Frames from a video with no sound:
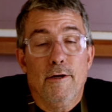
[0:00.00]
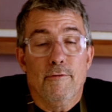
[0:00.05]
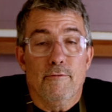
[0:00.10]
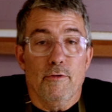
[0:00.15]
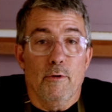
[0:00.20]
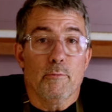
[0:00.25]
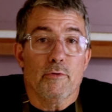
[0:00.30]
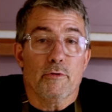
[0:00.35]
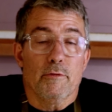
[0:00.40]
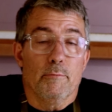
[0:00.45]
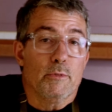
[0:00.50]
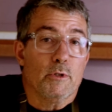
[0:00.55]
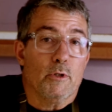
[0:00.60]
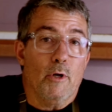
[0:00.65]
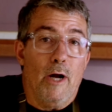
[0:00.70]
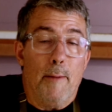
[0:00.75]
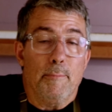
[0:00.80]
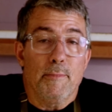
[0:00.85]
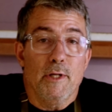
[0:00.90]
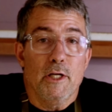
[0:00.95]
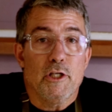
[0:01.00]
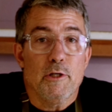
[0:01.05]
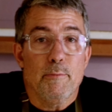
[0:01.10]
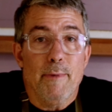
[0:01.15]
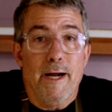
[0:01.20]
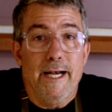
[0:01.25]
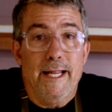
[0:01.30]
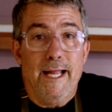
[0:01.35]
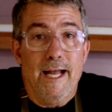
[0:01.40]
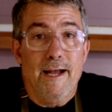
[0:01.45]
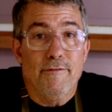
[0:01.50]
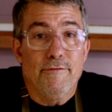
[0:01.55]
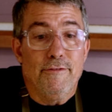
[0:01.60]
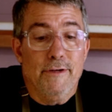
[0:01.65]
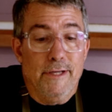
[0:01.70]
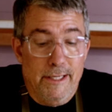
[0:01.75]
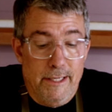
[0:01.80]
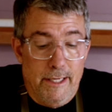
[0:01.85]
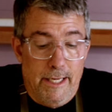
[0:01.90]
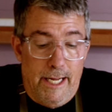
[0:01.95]
from some scrap that you might have
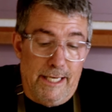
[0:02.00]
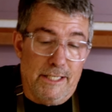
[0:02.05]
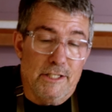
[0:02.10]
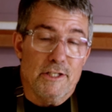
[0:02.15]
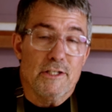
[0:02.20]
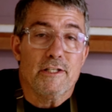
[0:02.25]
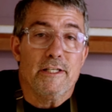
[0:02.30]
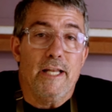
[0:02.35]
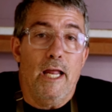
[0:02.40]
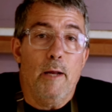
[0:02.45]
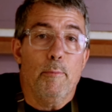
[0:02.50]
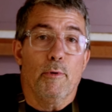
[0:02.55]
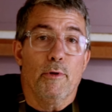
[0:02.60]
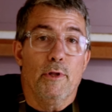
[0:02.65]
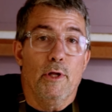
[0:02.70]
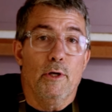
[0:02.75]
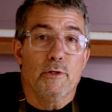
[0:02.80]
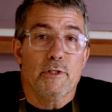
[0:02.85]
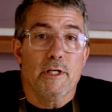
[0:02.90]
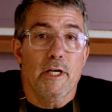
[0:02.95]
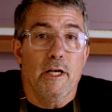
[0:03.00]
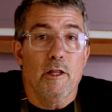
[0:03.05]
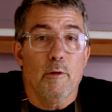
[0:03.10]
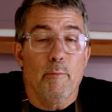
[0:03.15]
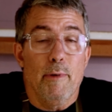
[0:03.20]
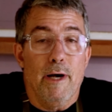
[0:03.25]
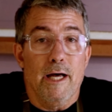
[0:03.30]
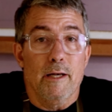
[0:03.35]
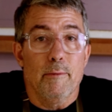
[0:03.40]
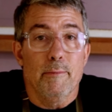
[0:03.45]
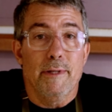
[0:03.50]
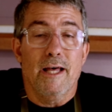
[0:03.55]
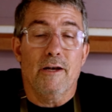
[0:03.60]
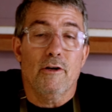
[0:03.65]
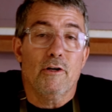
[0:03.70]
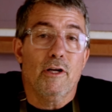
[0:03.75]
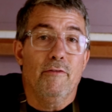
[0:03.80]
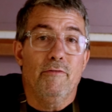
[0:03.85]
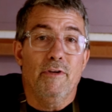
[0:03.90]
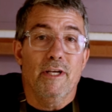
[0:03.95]
and just staple those into the bottom. That'll
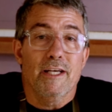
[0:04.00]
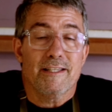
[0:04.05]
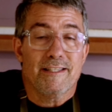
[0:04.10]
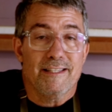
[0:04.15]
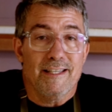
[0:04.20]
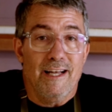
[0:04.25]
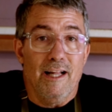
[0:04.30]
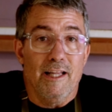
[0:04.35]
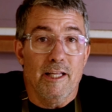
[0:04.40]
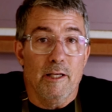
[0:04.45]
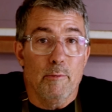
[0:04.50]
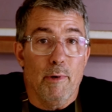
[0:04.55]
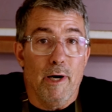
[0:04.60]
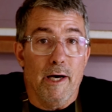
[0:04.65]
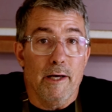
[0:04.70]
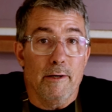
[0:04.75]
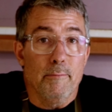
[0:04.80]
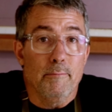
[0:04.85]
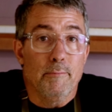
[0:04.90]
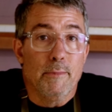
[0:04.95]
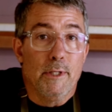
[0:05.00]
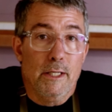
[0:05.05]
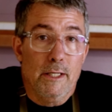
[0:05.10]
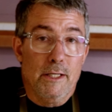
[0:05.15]
give you a solid bottom.